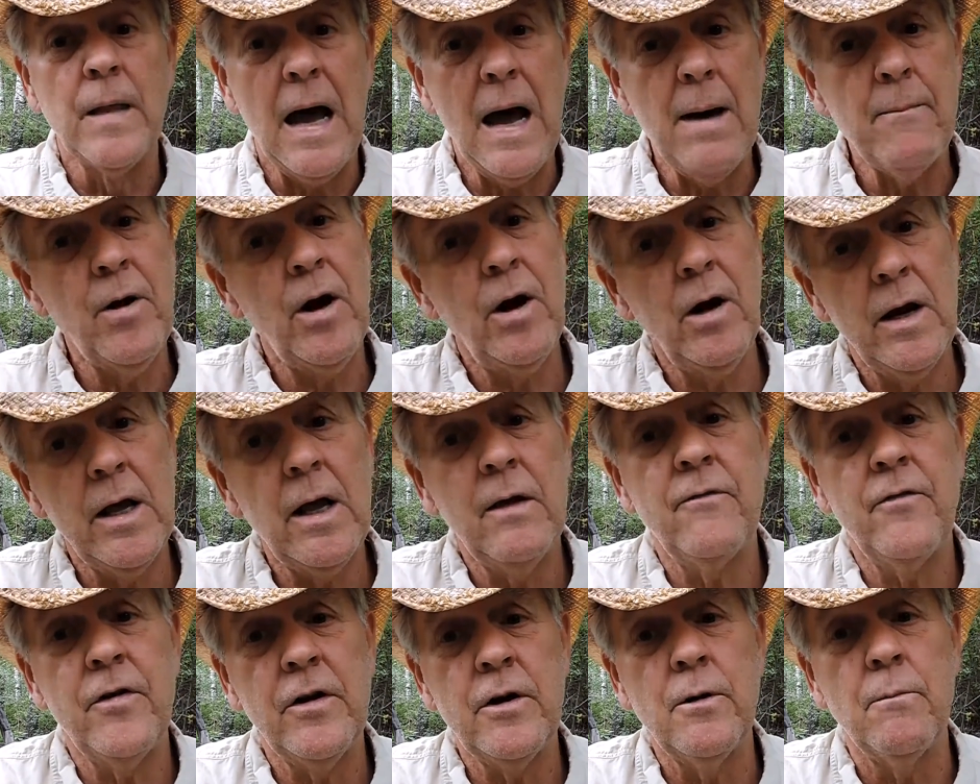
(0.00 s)
I'm gonna
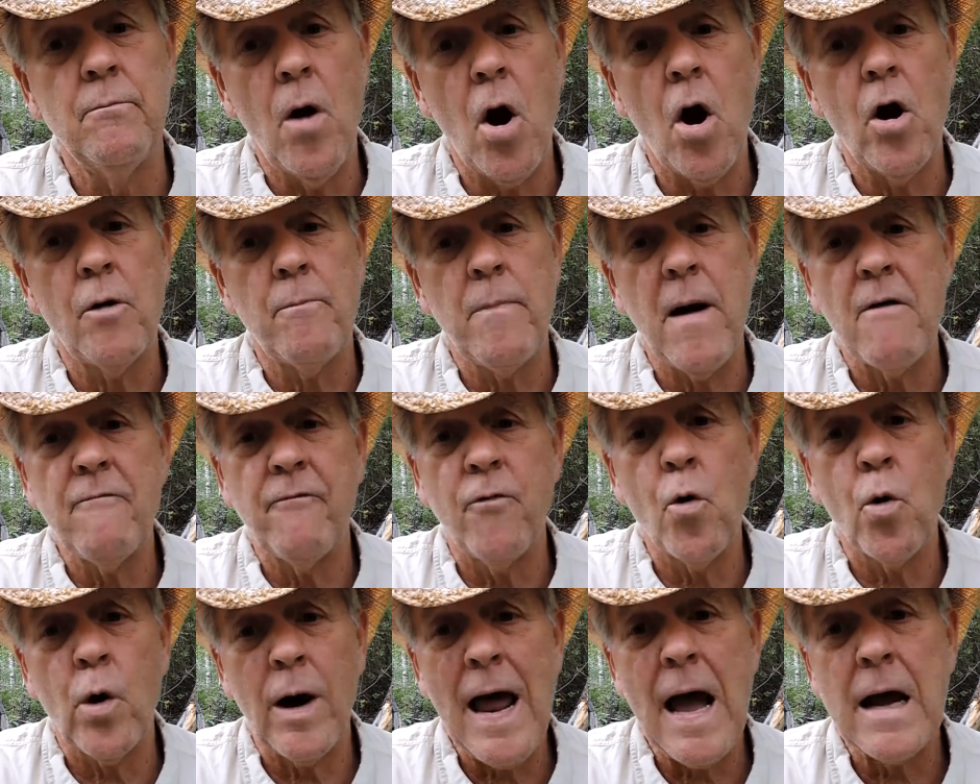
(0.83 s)
leave in the morning, about
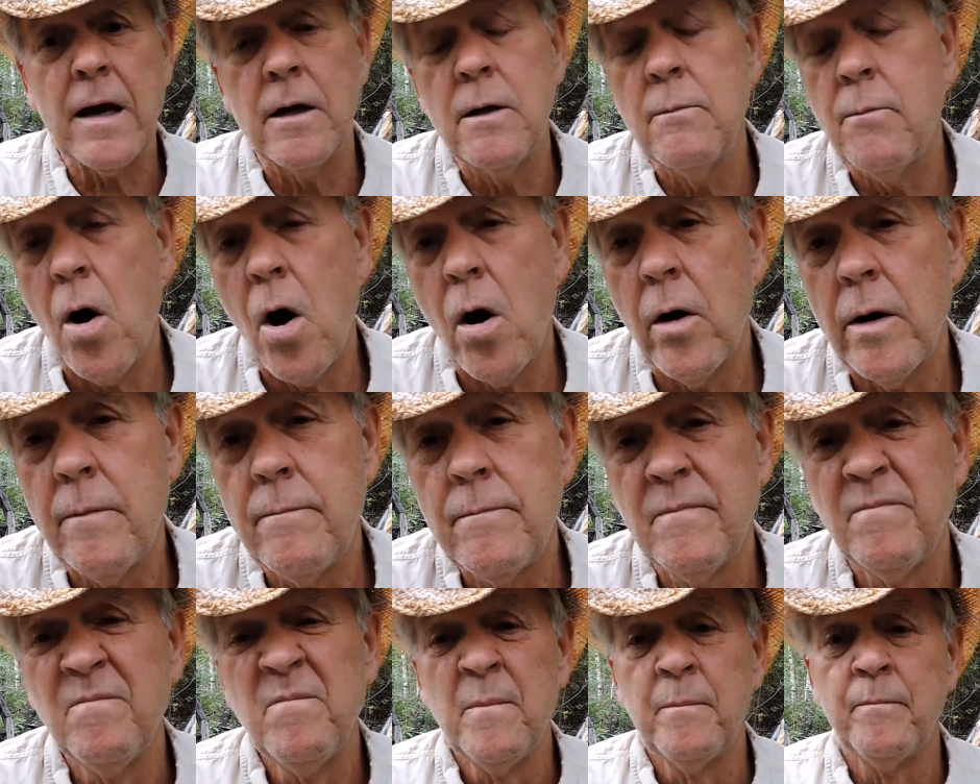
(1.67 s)
4 o'clock in the morning,
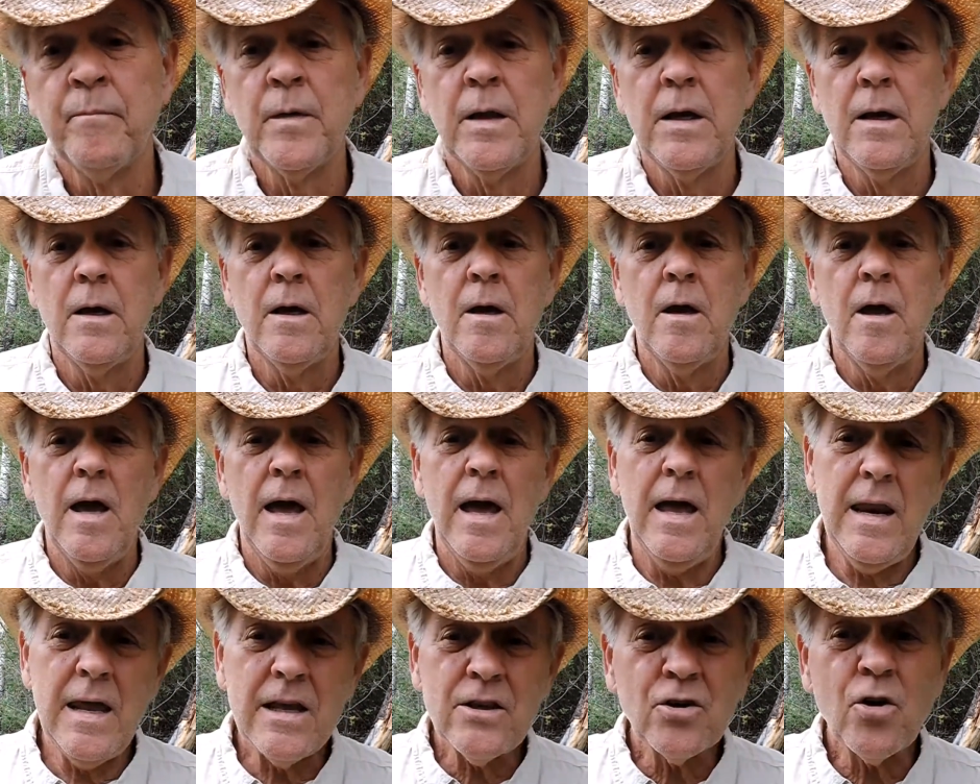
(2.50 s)

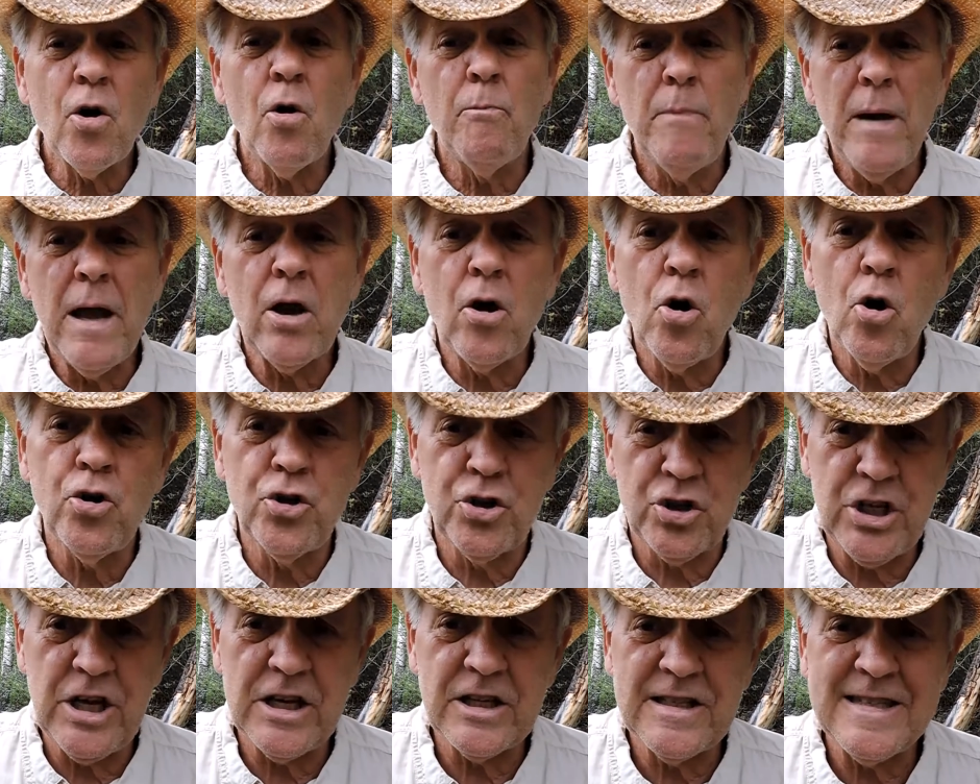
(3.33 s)
and it's gonna be a
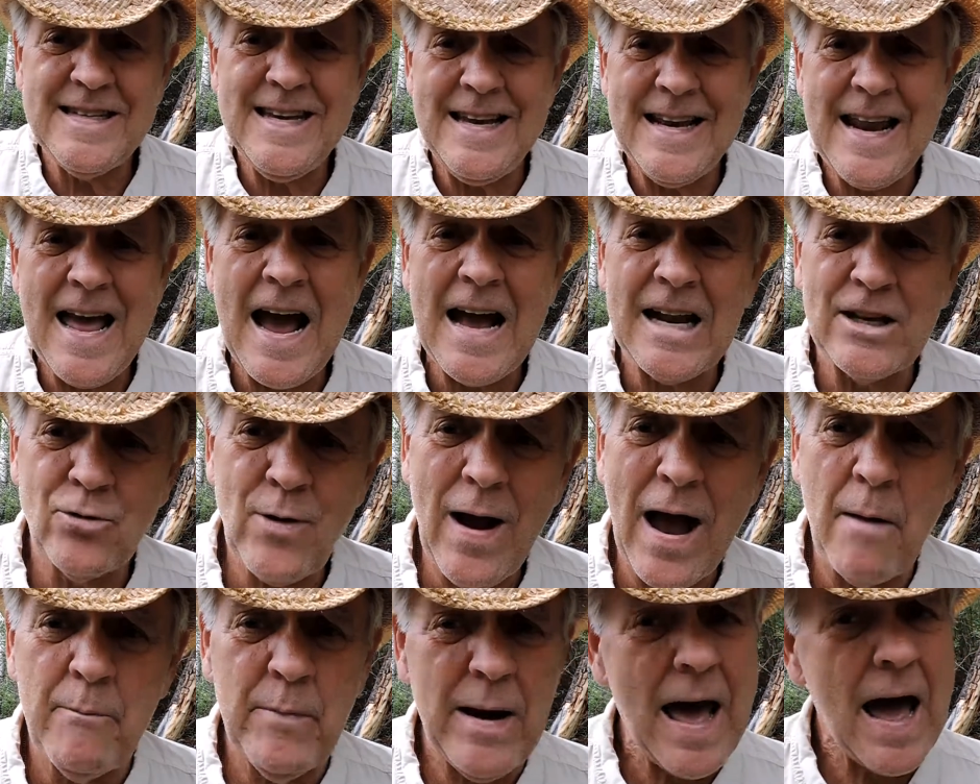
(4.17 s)
good 16-hour
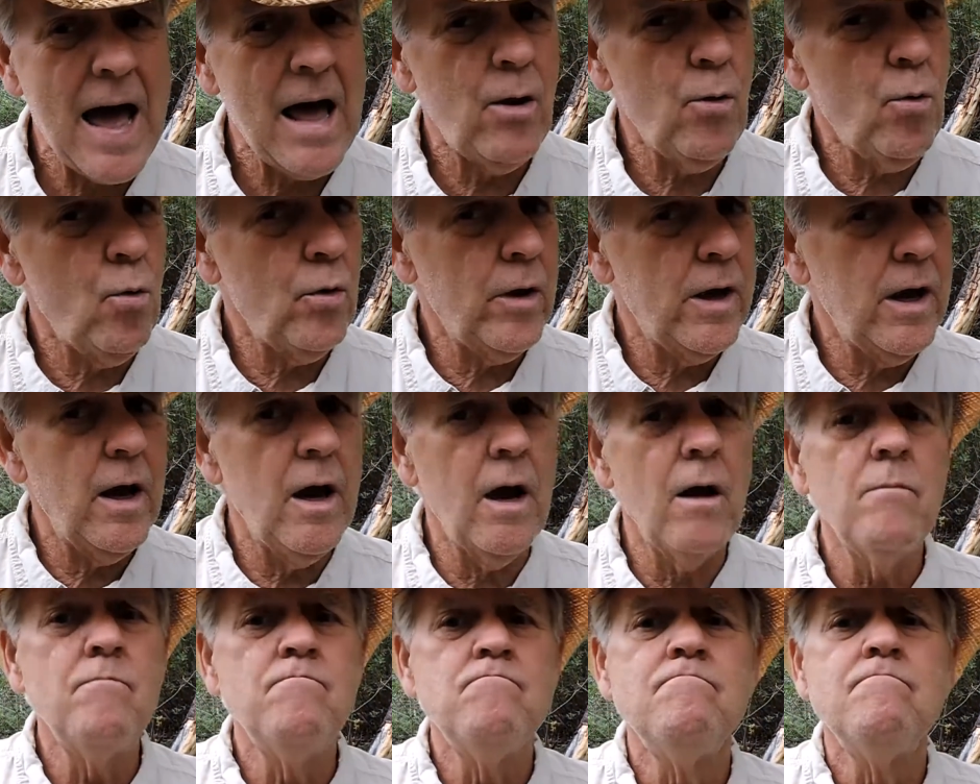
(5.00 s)
drive. But I don't
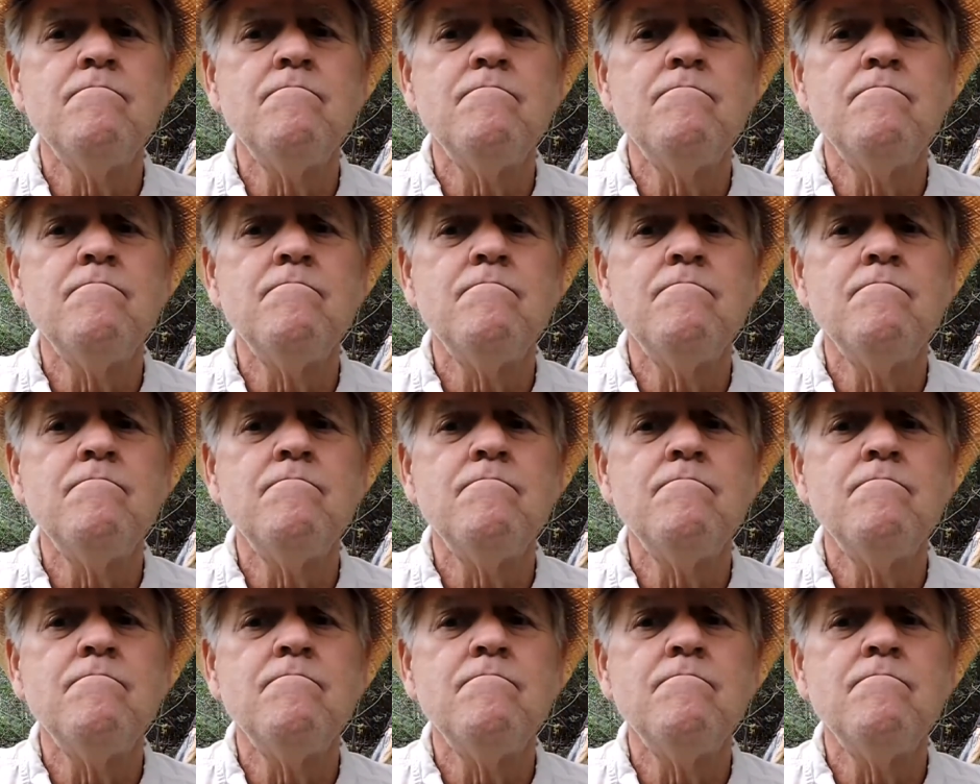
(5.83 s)
care.